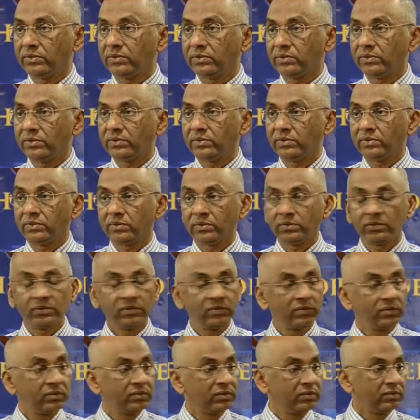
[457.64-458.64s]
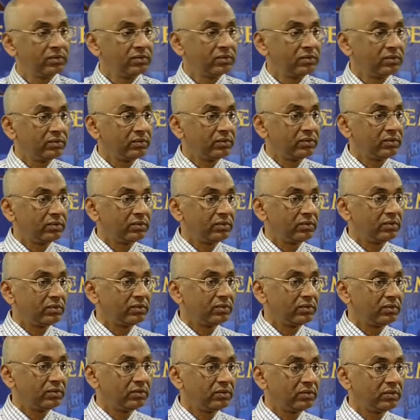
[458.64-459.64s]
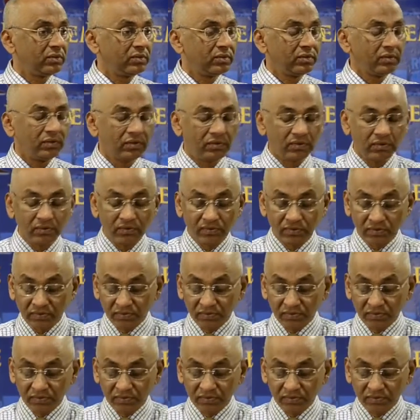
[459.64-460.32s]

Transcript: [no speech]